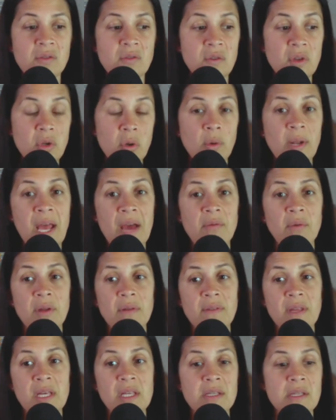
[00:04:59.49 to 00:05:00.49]
So if you don't have one
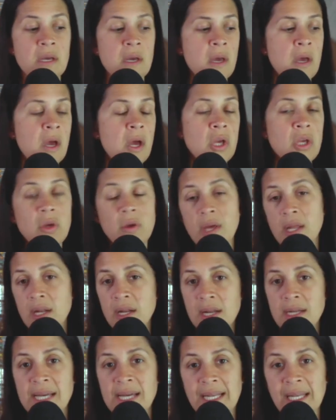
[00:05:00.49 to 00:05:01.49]
of these, you can get
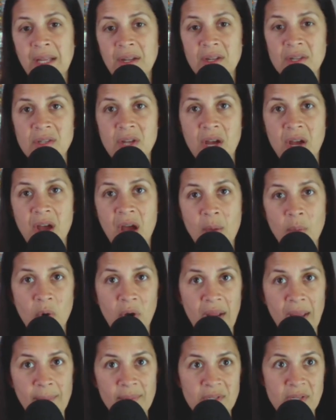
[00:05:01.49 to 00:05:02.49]
it at tiny undies dot com
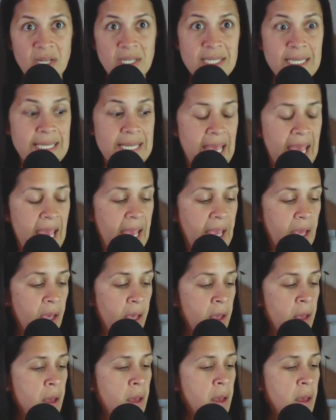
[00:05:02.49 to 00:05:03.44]
or Amazon today.